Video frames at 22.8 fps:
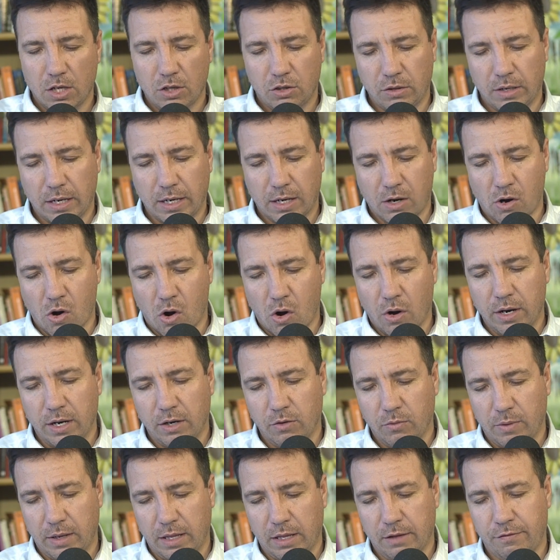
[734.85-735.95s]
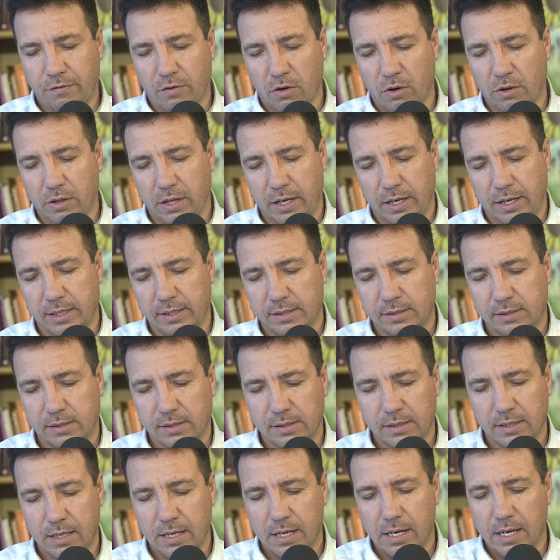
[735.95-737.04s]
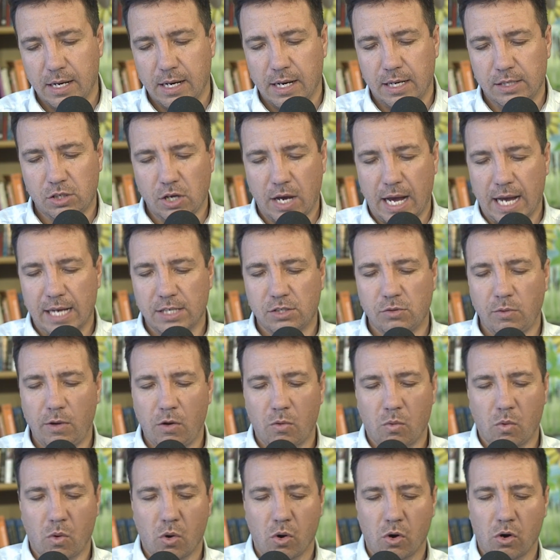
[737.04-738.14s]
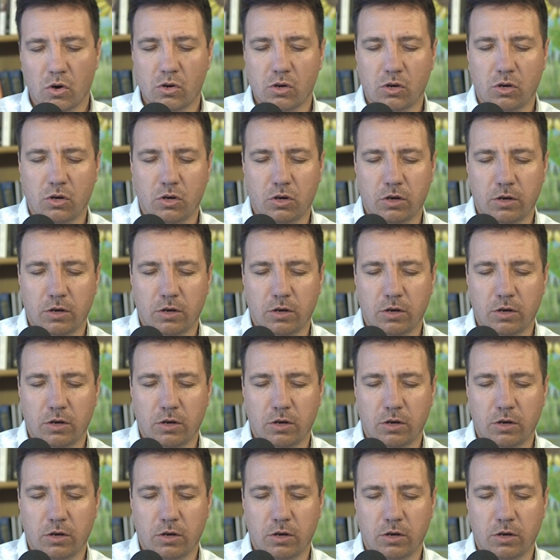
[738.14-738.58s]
to the garden where the Father is. And so as we walk